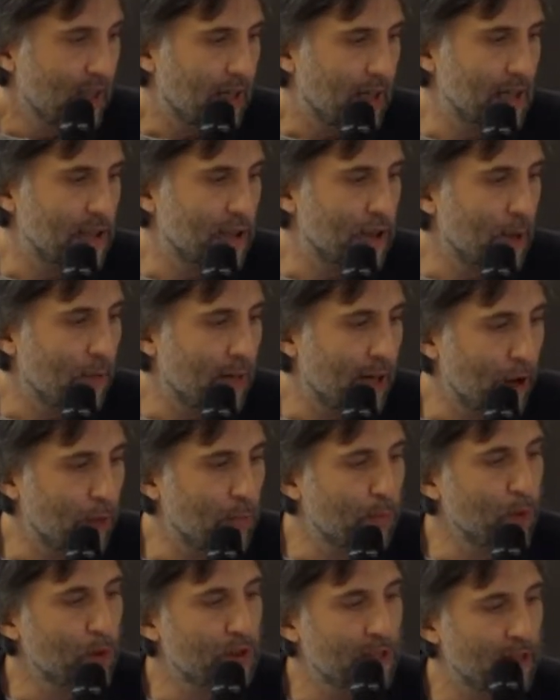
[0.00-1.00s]
and somehow
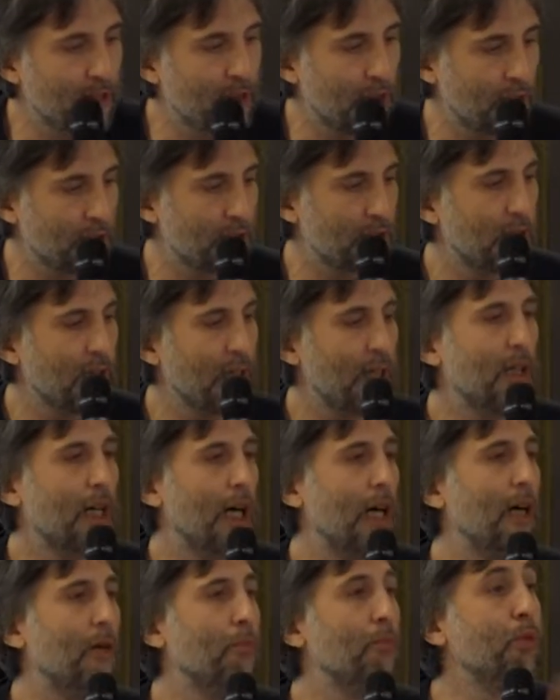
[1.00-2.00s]
bullshitters
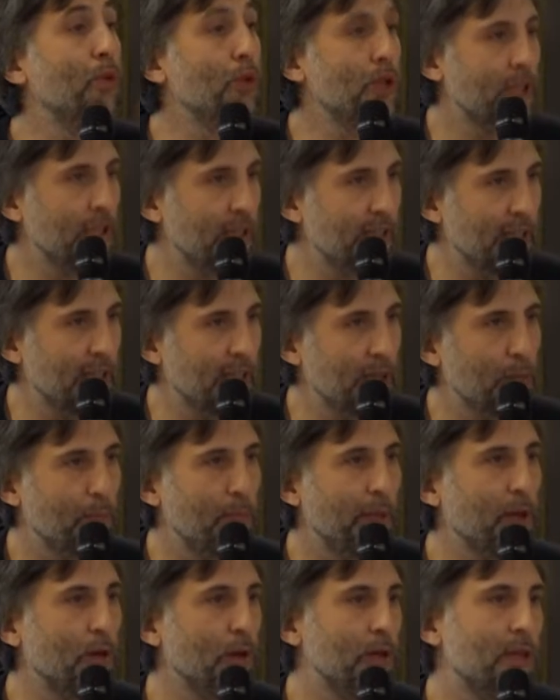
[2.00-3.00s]
are bullshitting
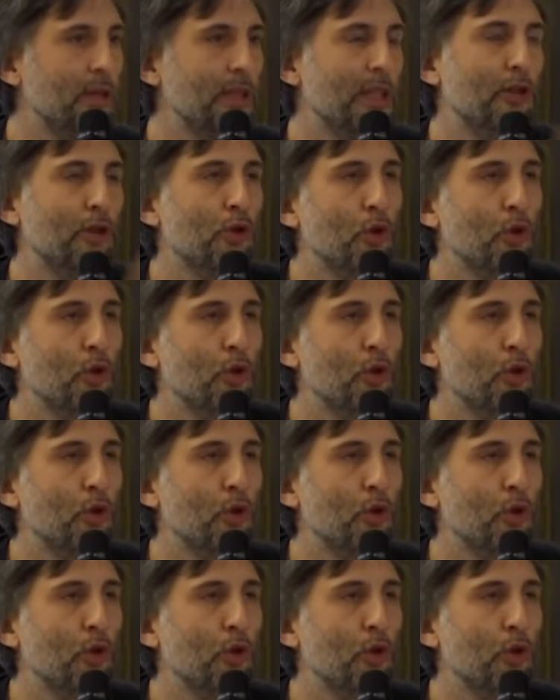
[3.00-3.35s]
because they're